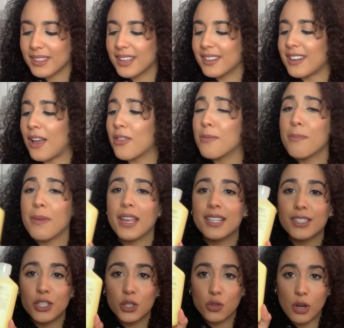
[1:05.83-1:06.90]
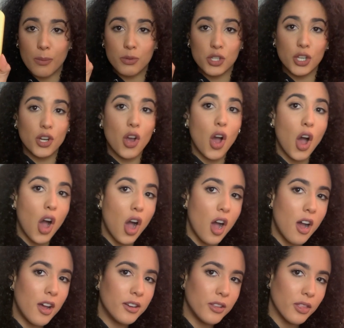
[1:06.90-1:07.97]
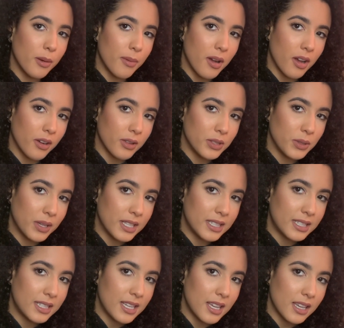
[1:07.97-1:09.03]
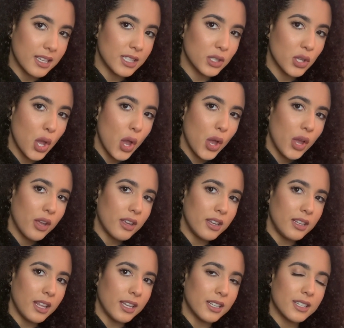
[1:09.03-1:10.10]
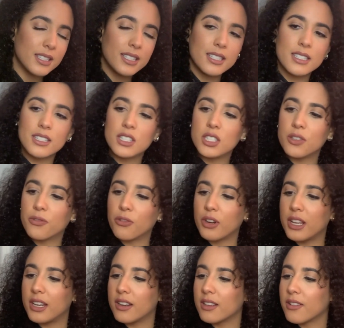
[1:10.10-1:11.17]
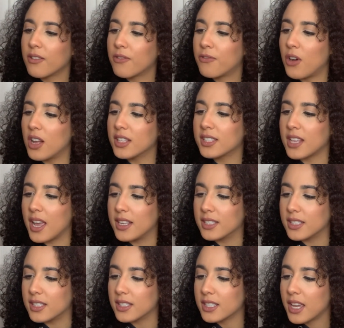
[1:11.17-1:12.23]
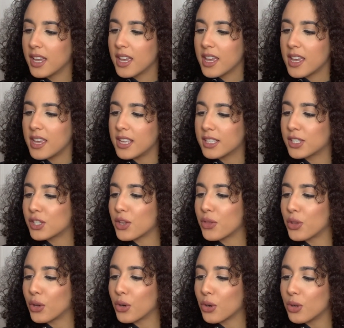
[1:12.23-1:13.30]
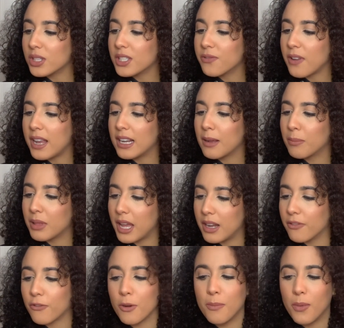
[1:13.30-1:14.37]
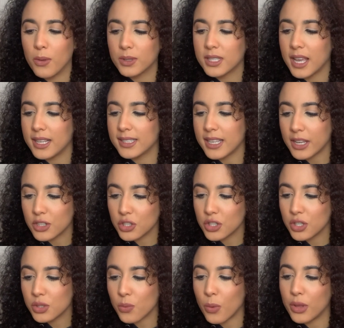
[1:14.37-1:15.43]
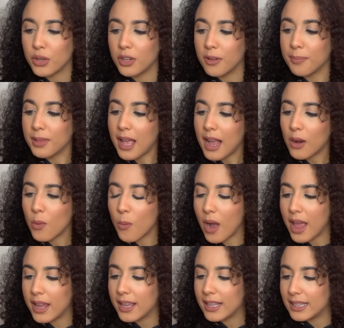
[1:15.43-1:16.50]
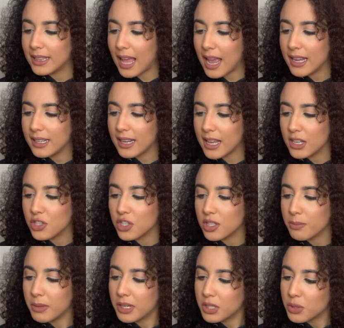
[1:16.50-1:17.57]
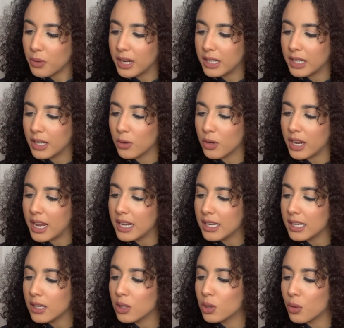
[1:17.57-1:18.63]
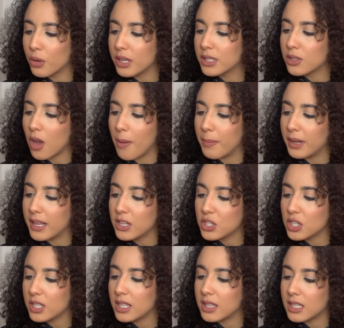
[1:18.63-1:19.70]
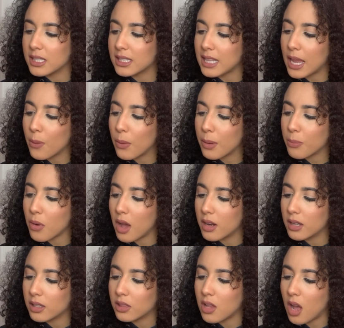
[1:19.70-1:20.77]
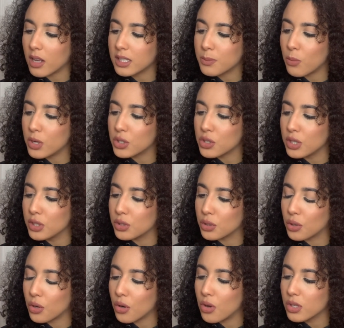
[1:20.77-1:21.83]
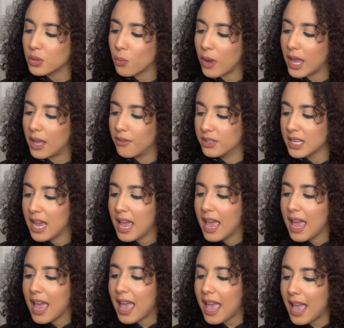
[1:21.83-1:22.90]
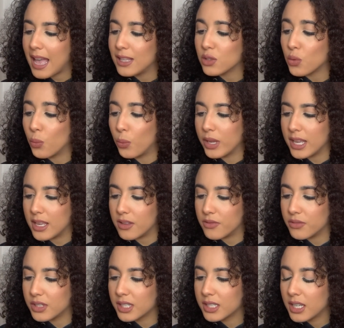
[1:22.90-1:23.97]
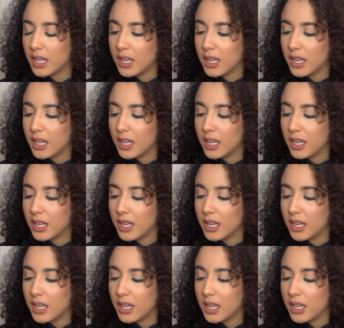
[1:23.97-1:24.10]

Now, the main description on the bottles, you can see it's in like different font sizes. It's the curl defining blend for multi-textures. Whether you're black, white, Latin, Asian, Mediterranean, or any glorious combination, this lightweight product locks moisture into curls, waves, and weaves.